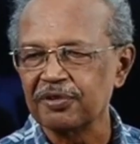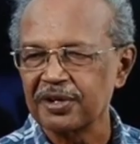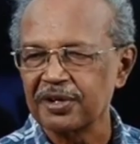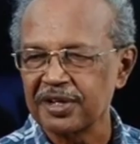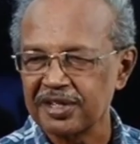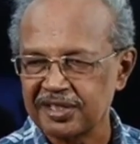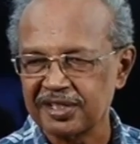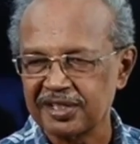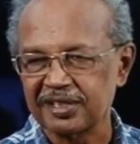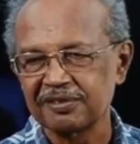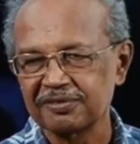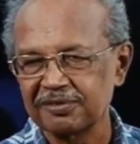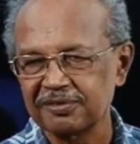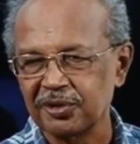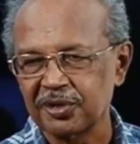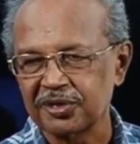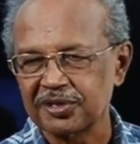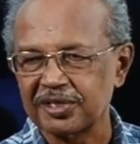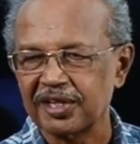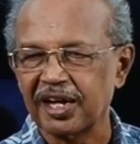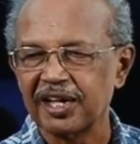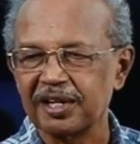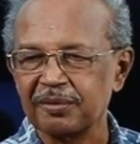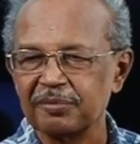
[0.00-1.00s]
it, 4
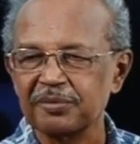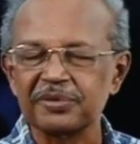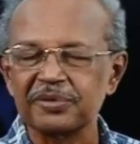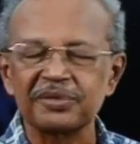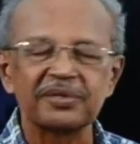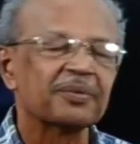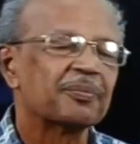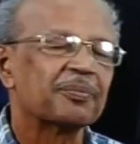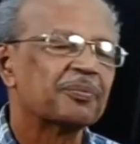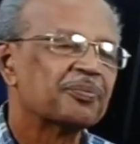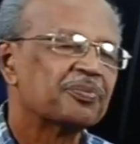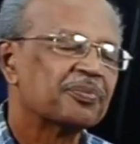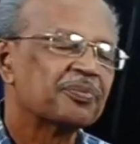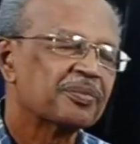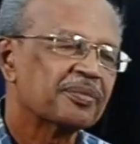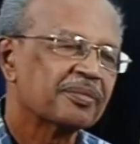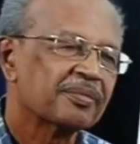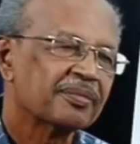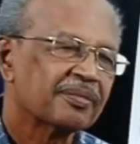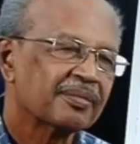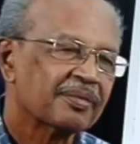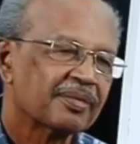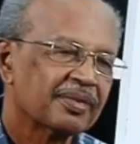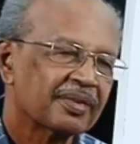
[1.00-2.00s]
times,
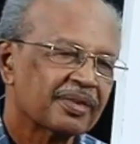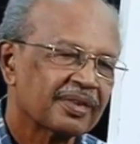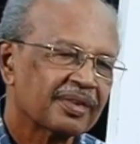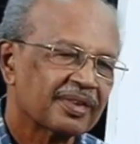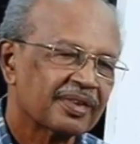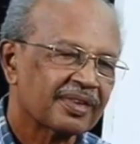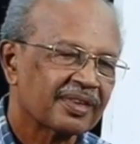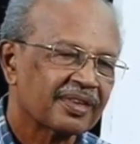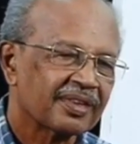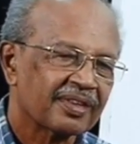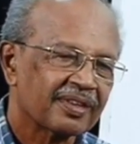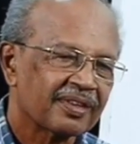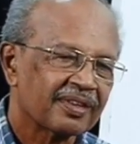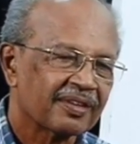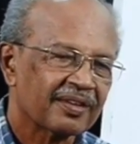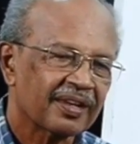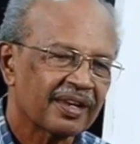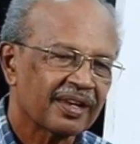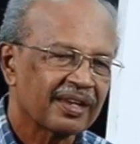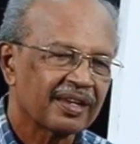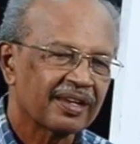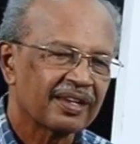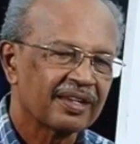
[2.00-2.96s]
okay.